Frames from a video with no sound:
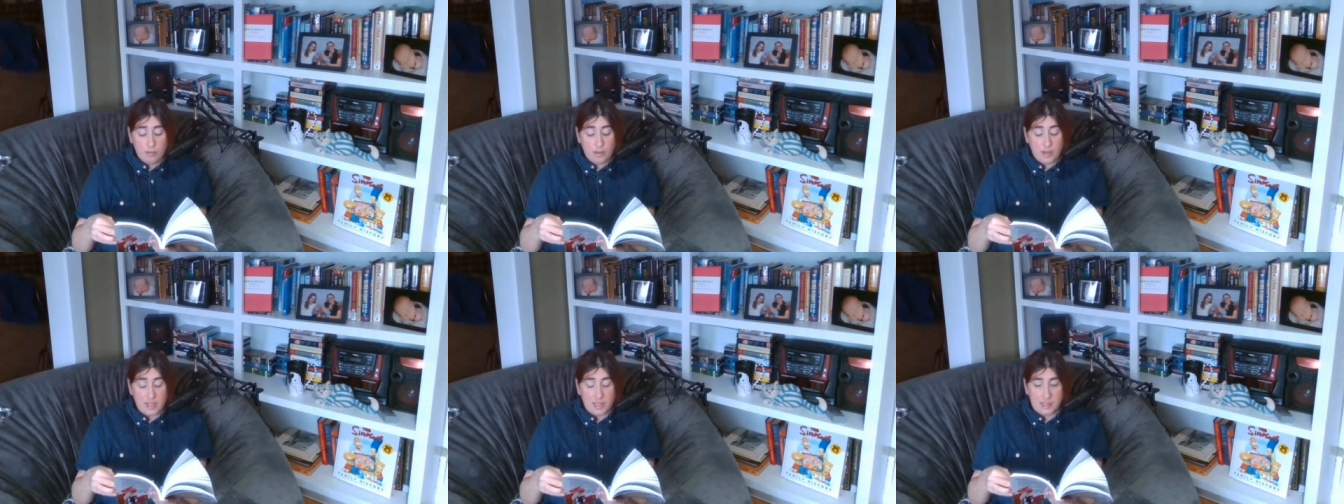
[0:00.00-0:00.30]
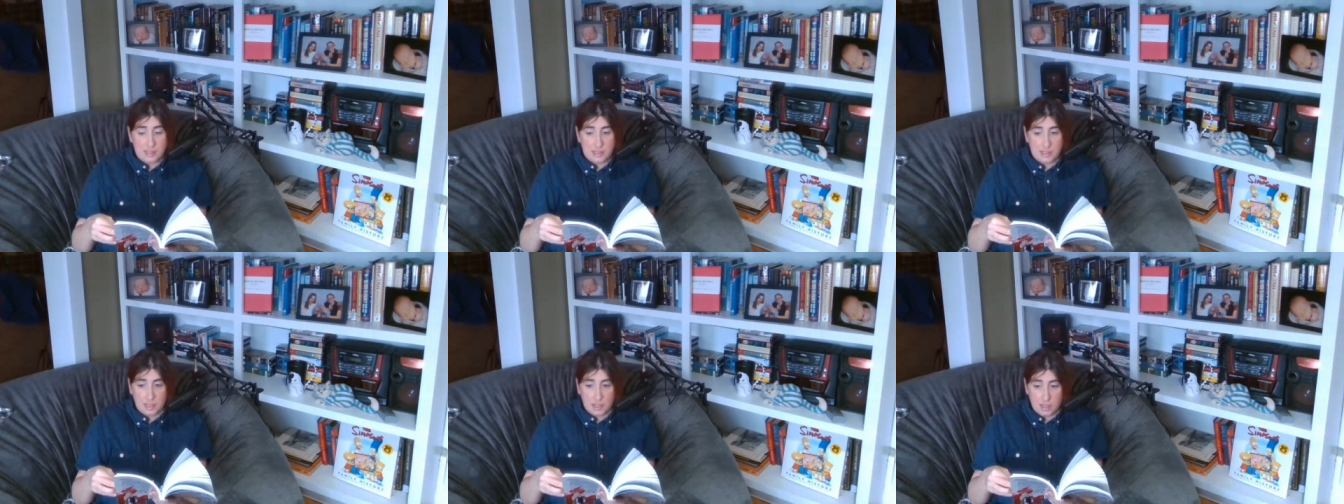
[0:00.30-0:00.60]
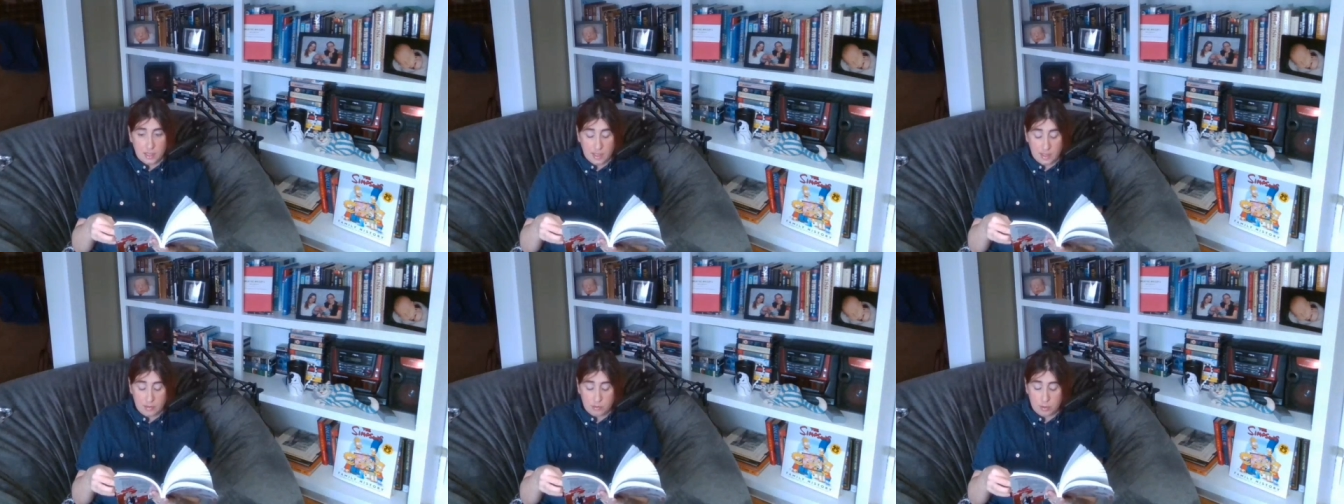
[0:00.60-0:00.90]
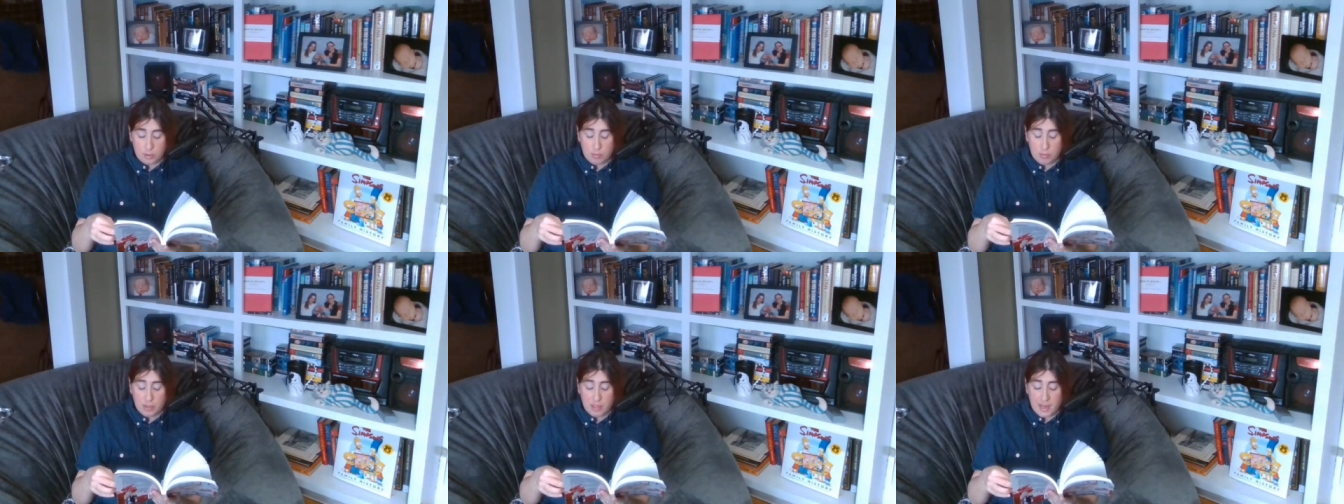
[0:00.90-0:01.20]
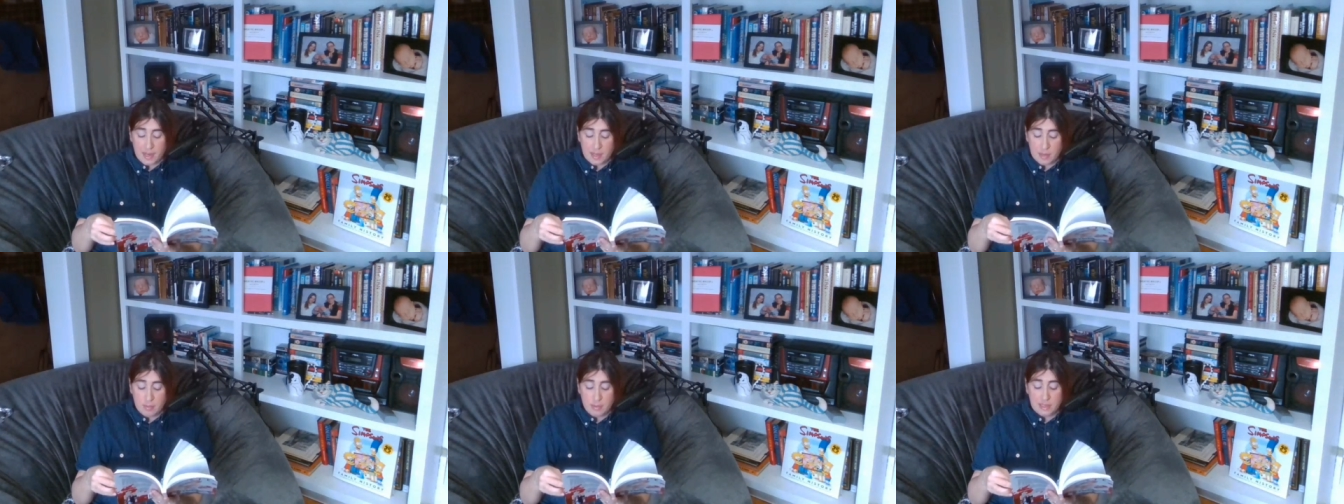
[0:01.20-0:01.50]
face lined with
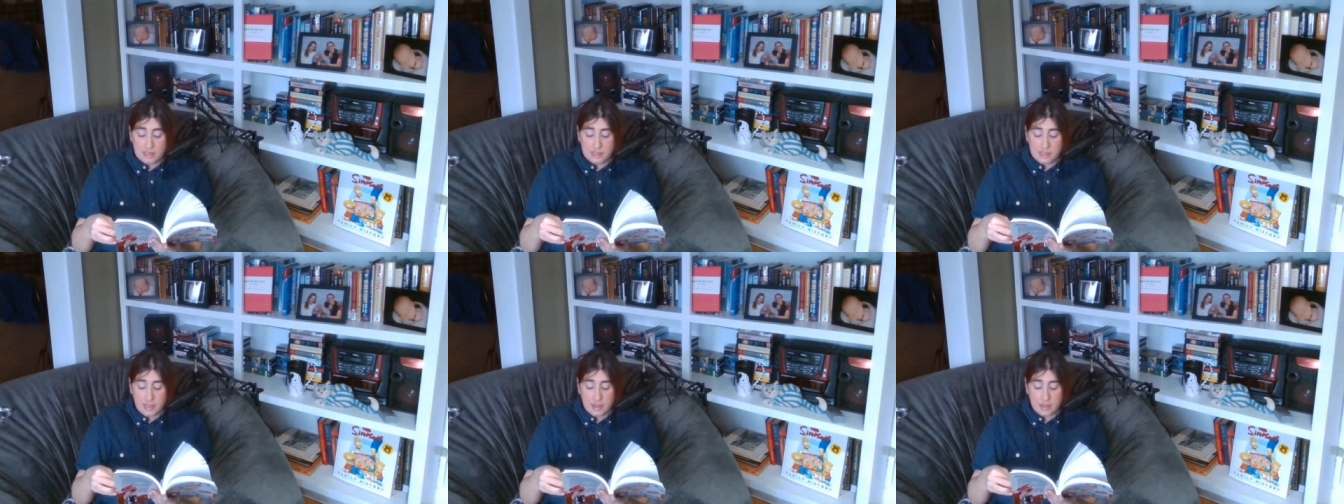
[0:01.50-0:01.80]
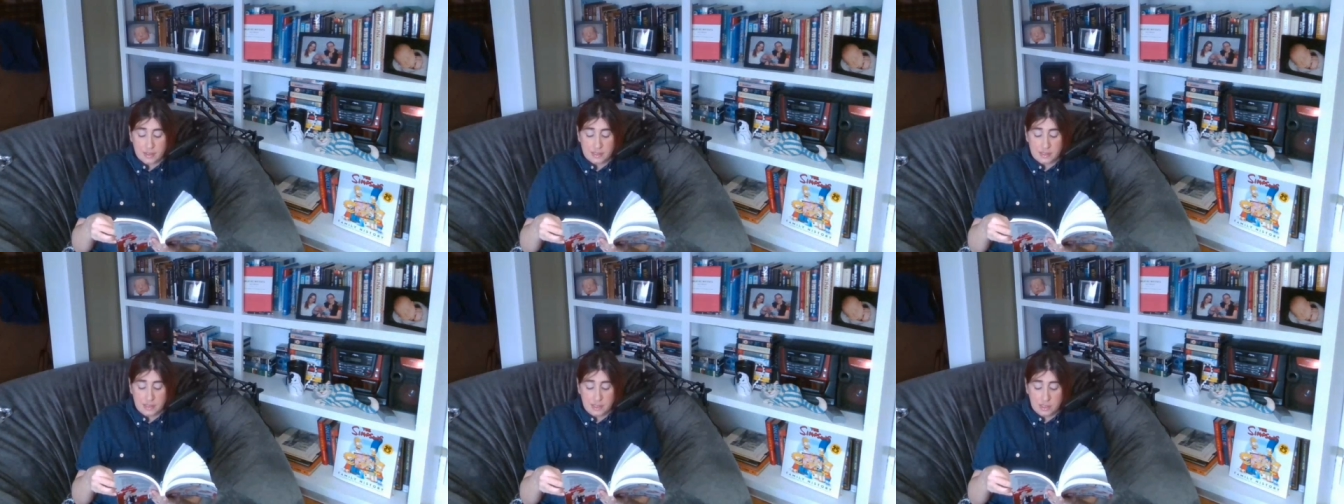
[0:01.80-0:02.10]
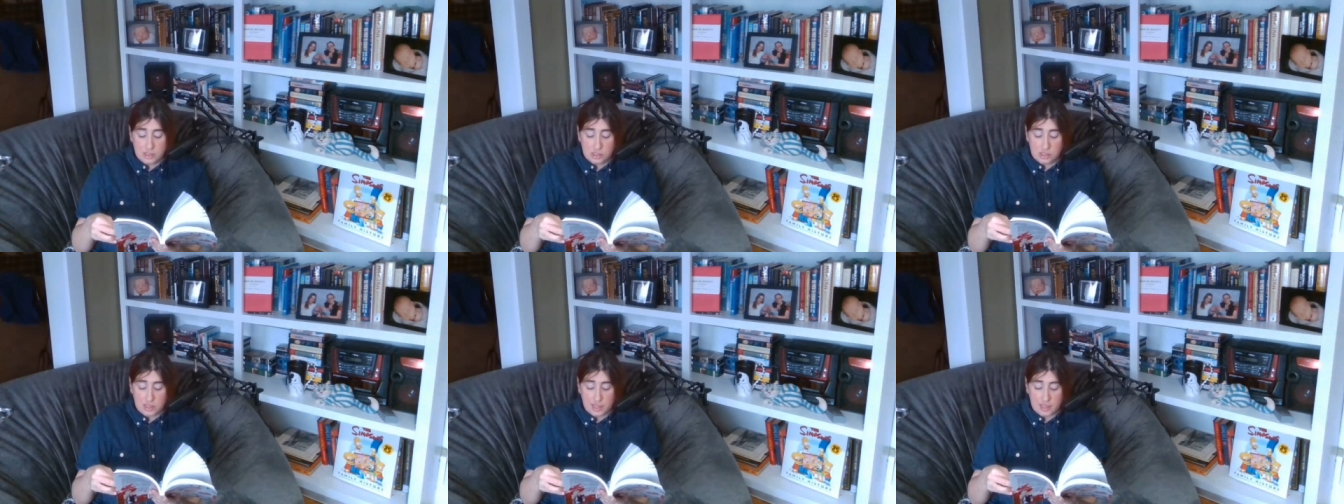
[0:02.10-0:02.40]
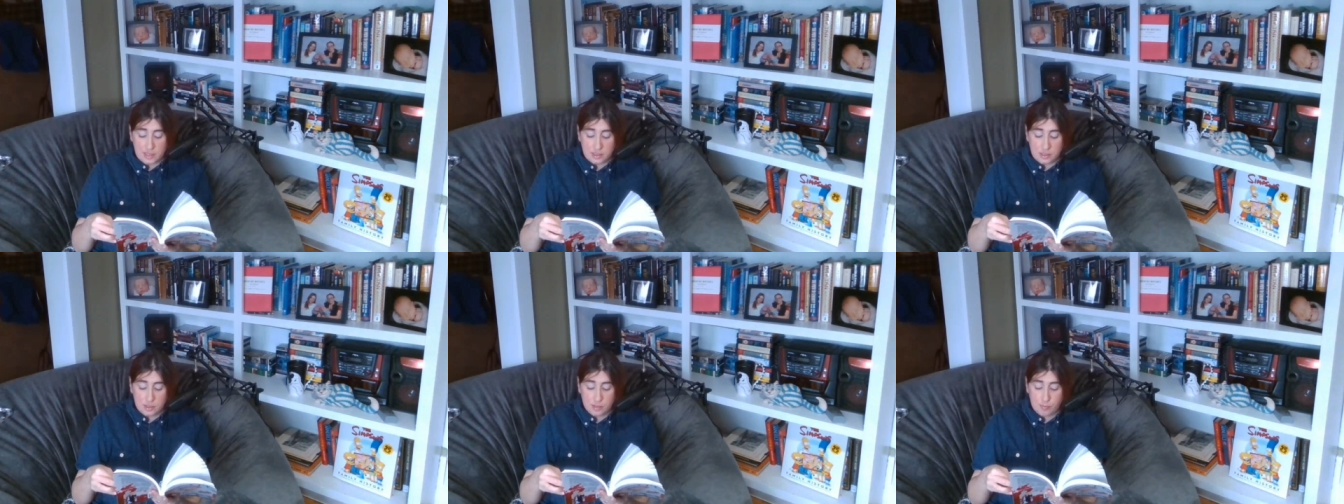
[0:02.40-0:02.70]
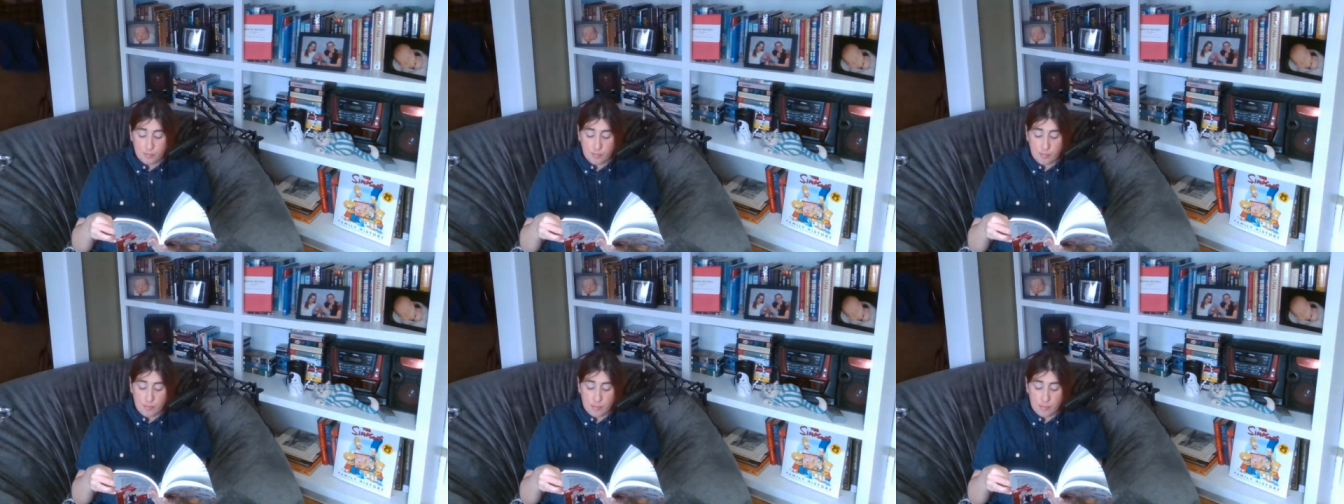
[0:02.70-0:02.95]
black mascara tear stains